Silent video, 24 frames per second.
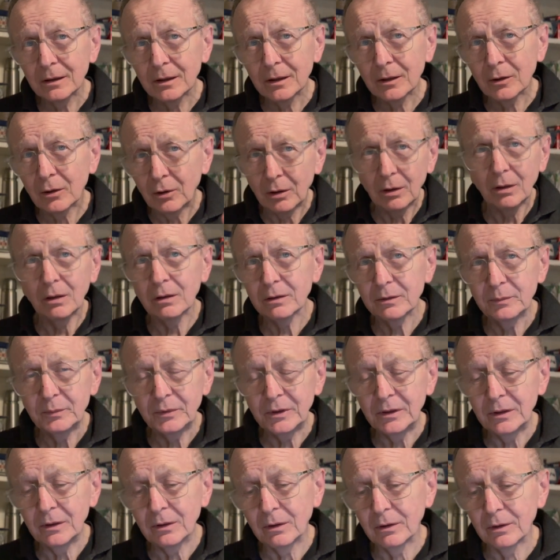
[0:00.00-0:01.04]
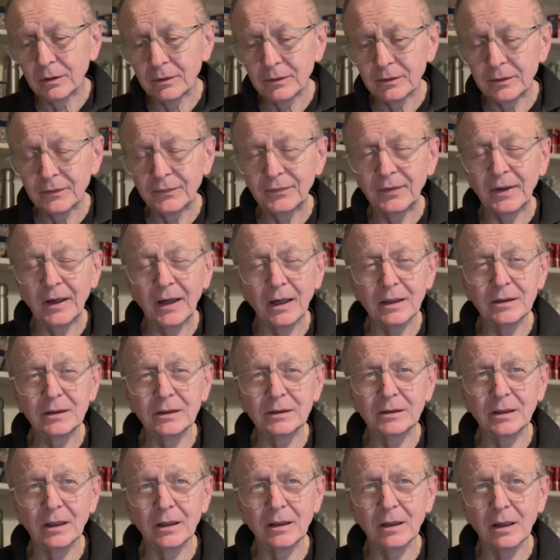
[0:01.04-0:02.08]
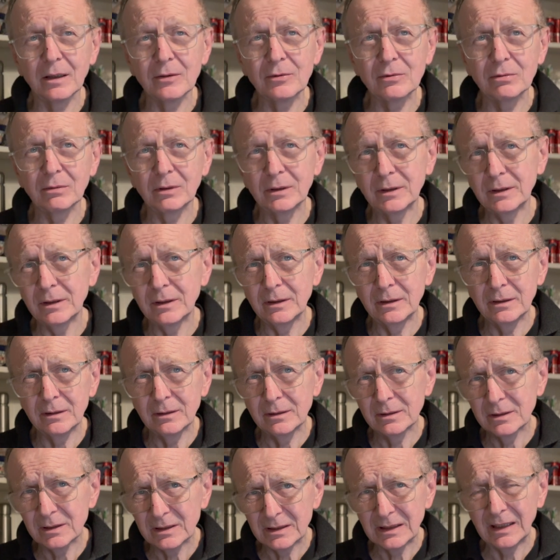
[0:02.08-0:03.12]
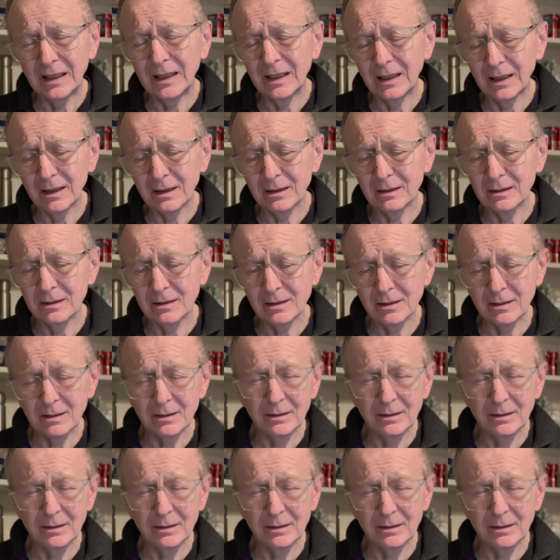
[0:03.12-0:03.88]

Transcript: called me on the fact that I actually said